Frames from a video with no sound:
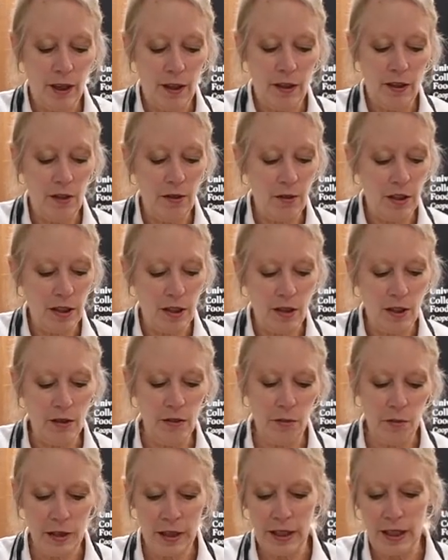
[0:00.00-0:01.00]
You can
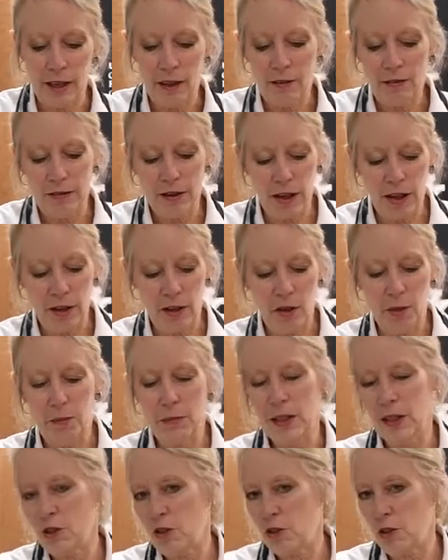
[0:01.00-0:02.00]
do it without a funnel,
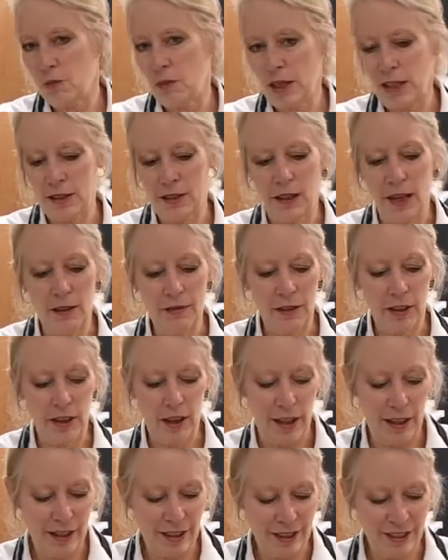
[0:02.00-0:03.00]
but it sure makes life a
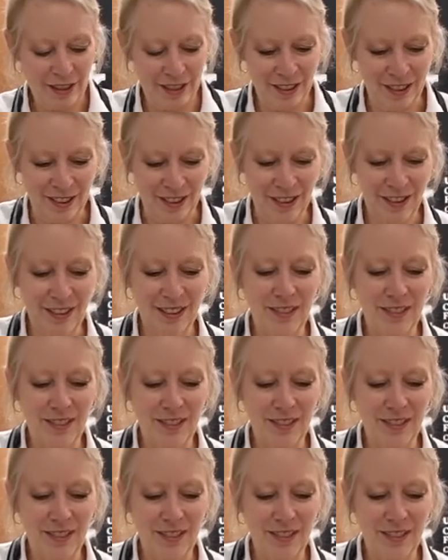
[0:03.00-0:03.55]
lot easier.